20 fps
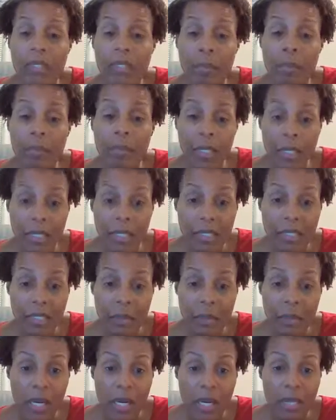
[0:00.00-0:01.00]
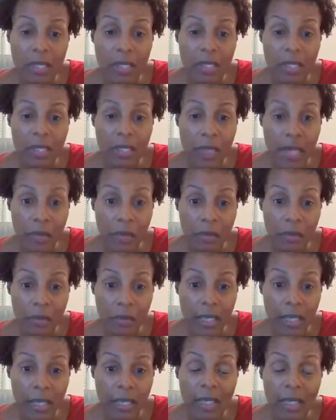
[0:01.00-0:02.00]
obedience is better than
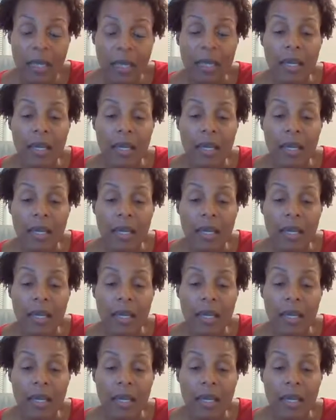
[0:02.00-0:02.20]
sacrifice.